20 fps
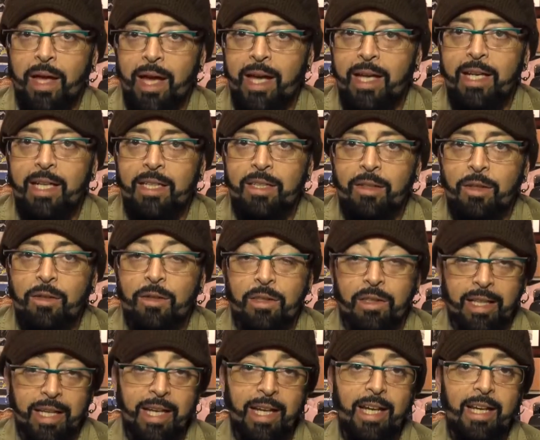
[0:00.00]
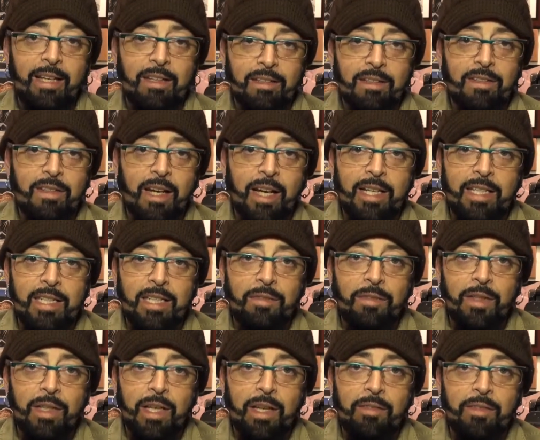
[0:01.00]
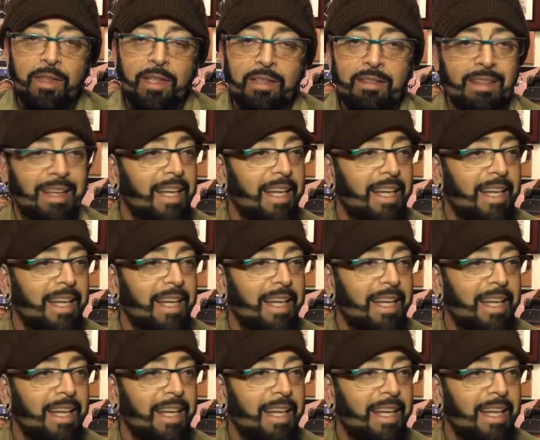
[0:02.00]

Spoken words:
anecdotal and scientific evidence,